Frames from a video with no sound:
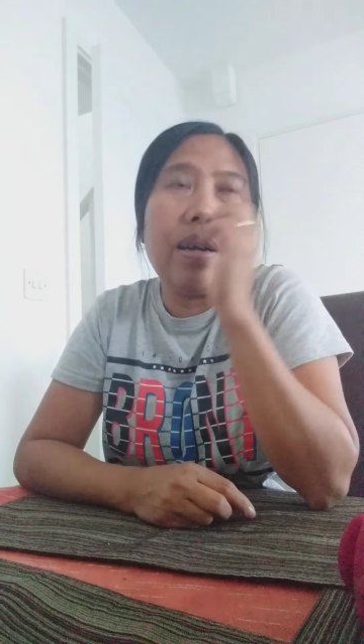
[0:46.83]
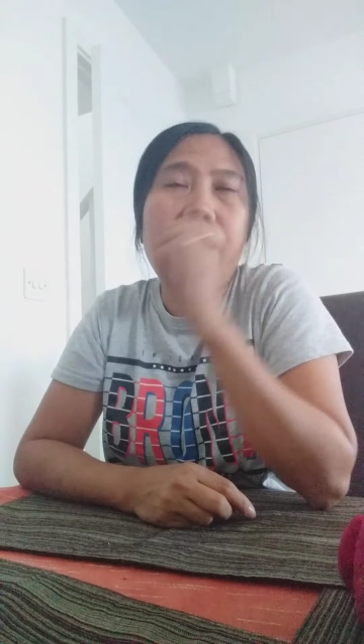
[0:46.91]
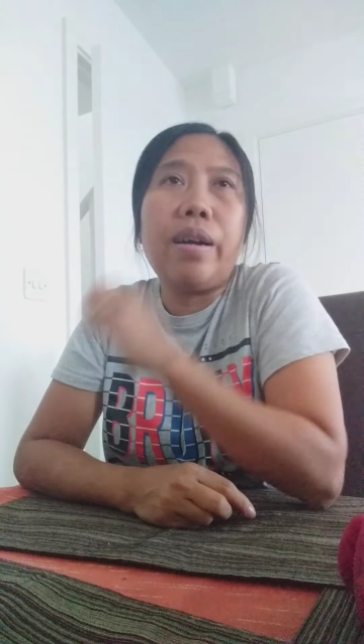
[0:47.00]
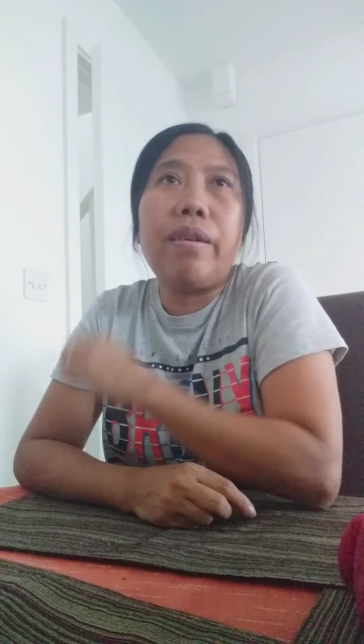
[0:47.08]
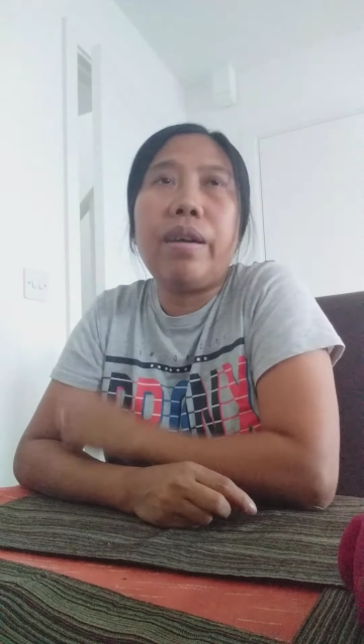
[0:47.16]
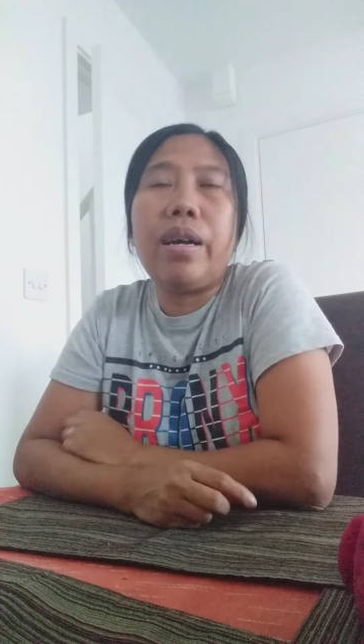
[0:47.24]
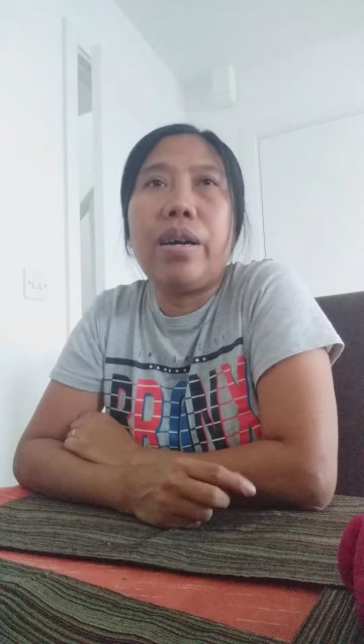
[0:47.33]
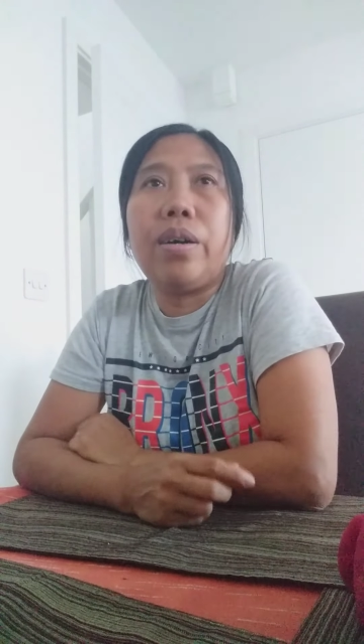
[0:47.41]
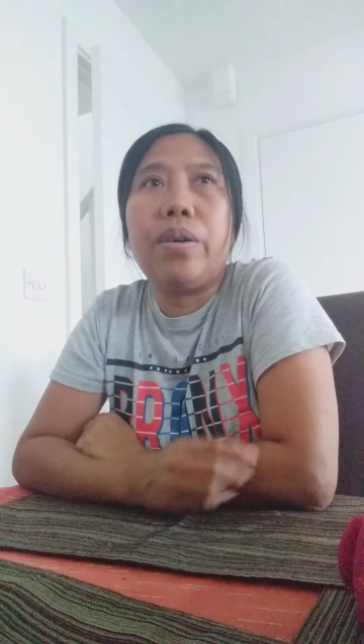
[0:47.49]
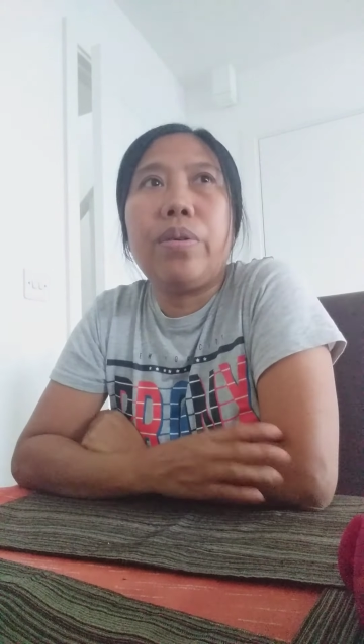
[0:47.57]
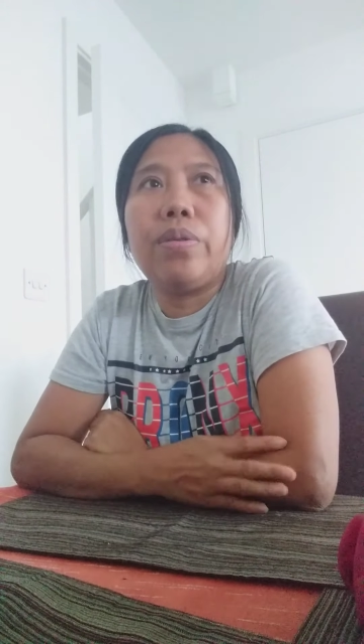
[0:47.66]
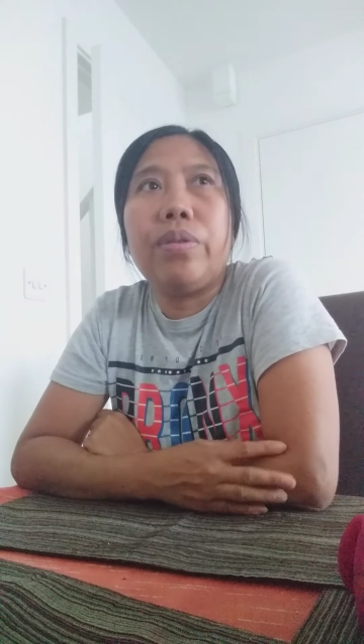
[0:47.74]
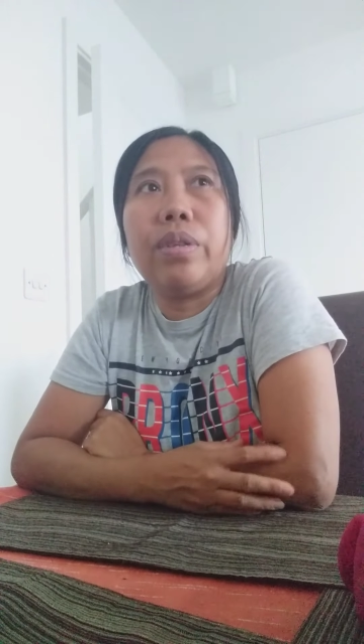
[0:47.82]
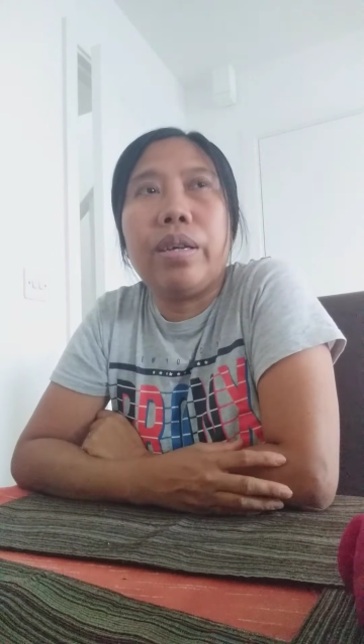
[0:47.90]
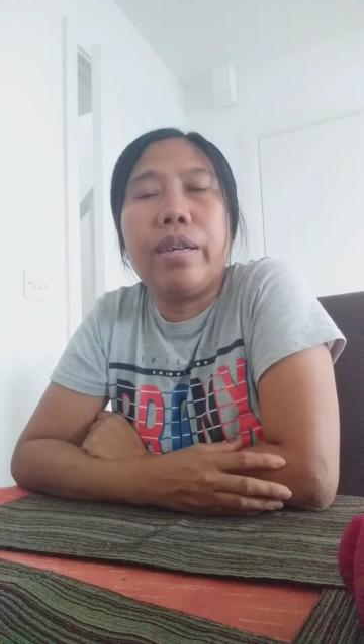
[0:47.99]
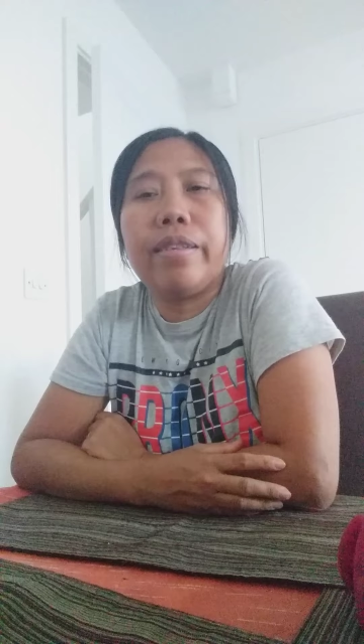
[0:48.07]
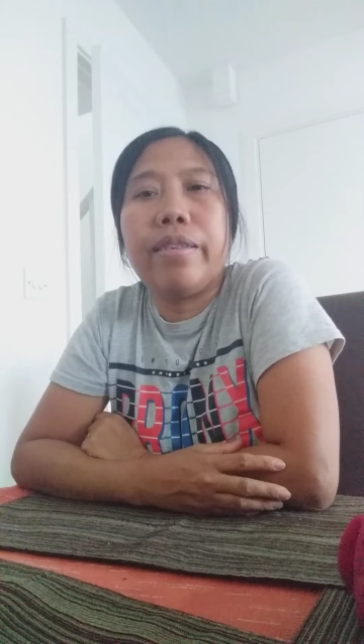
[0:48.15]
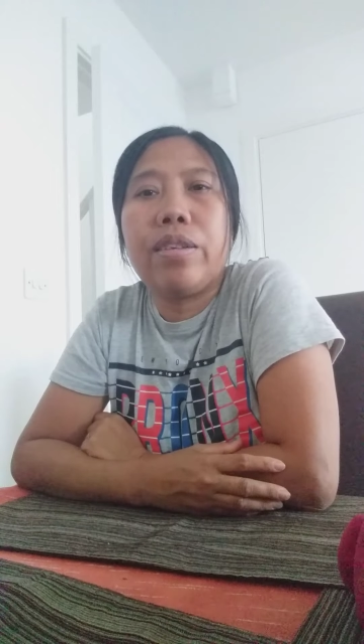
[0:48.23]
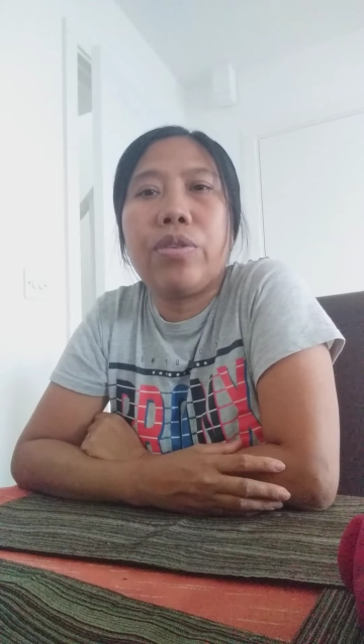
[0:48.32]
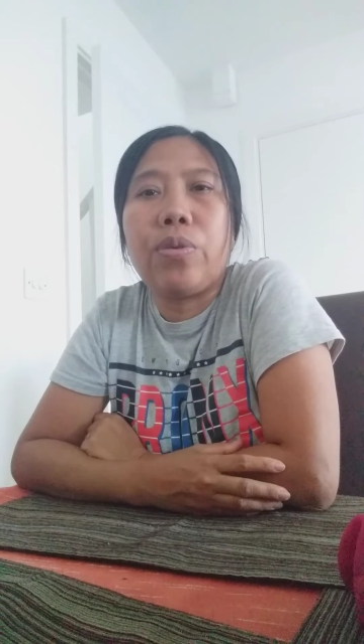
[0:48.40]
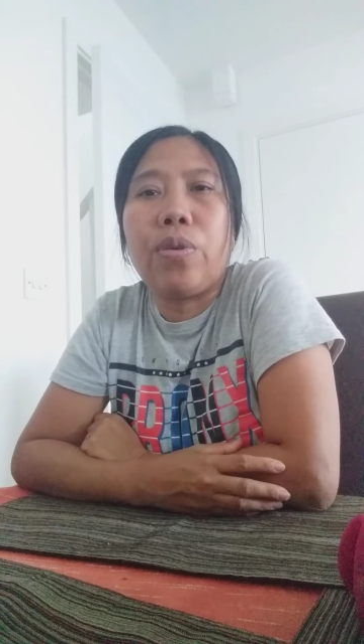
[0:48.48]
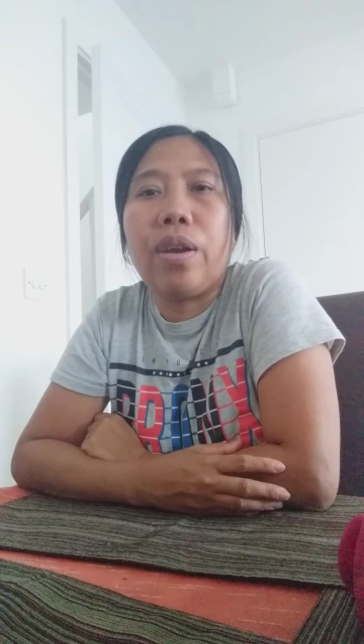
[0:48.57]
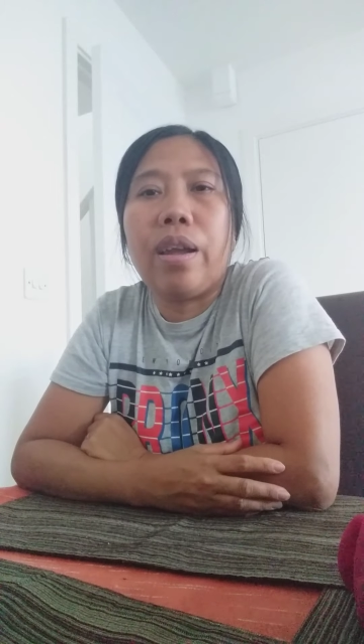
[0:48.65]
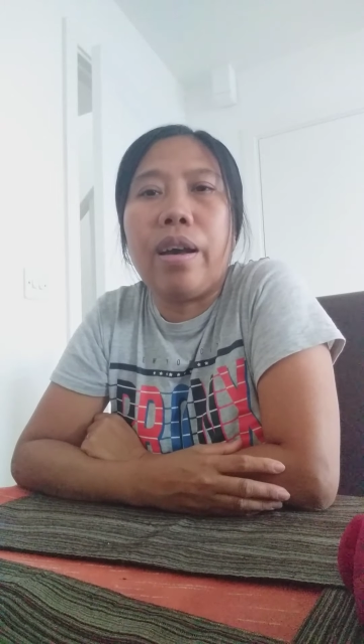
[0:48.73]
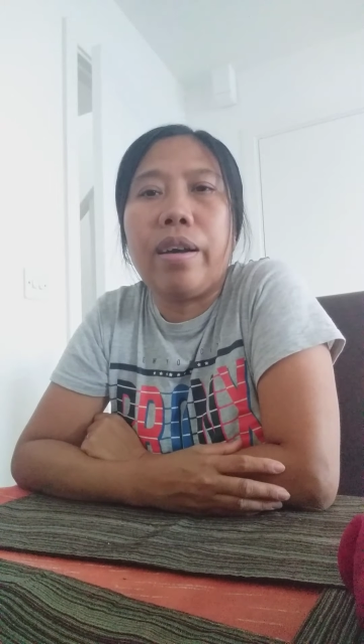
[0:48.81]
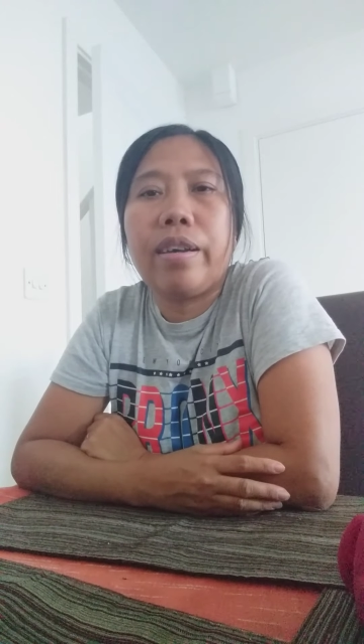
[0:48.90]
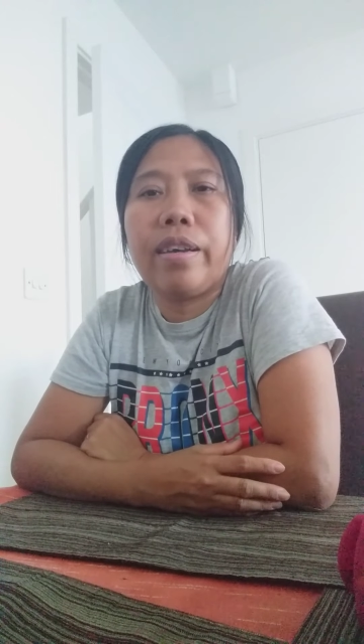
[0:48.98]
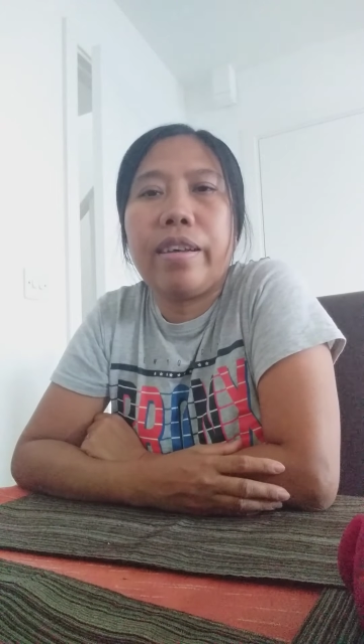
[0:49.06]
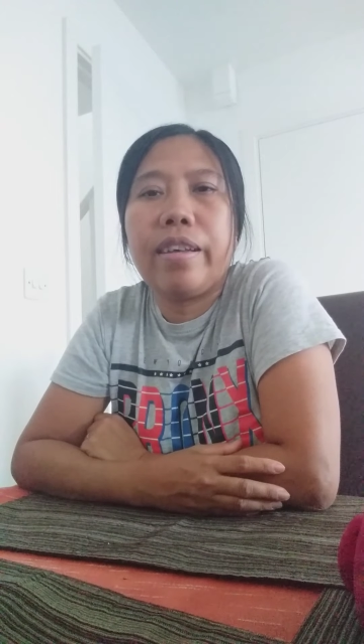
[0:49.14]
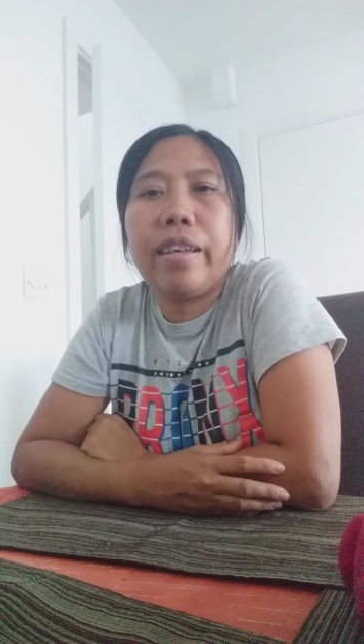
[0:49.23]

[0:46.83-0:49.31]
around 6 o'clock.